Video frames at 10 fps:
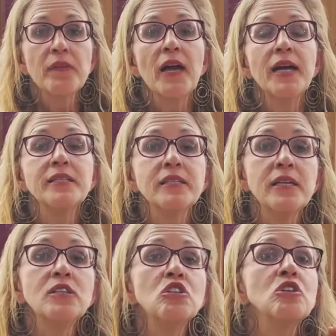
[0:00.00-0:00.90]
and
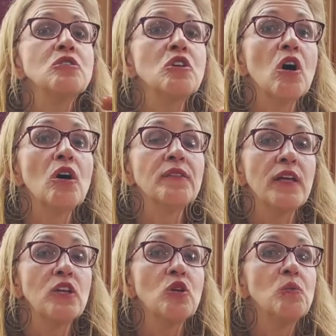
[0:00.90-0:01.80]
teach your dog
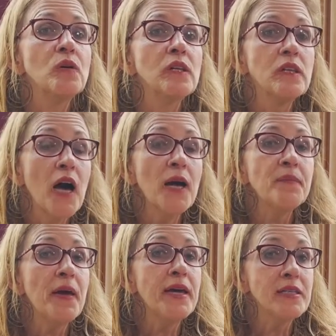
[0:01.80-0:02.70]
that you will not
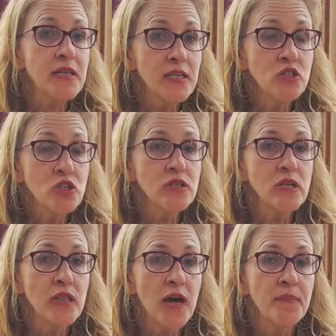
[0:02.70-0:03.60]
pay attention to
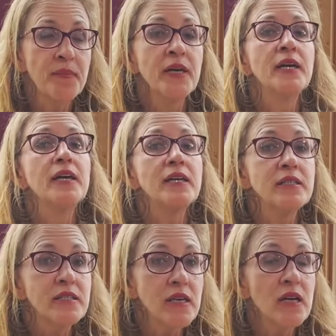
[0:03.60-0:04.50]
them
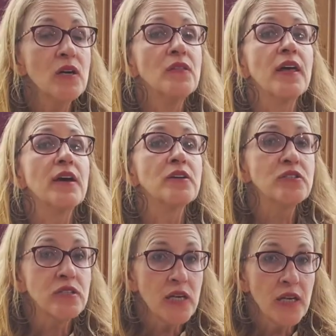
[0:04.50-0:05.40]
until they are
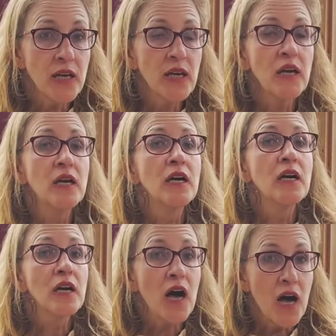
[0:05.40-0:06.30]
sitting
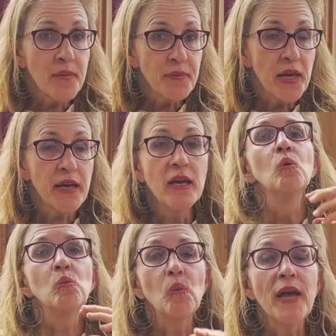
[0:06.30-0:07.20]
calmly.
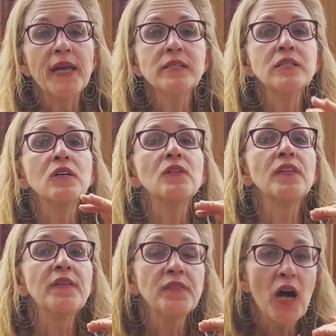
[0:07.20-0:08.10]
Wait until
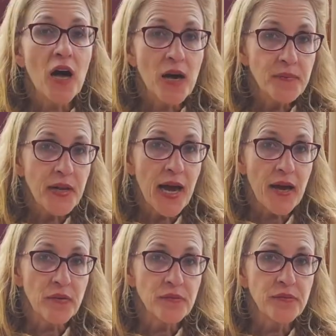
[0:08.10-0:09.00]
they've calmed
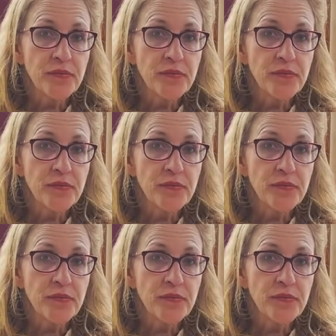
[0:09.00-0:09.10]
down.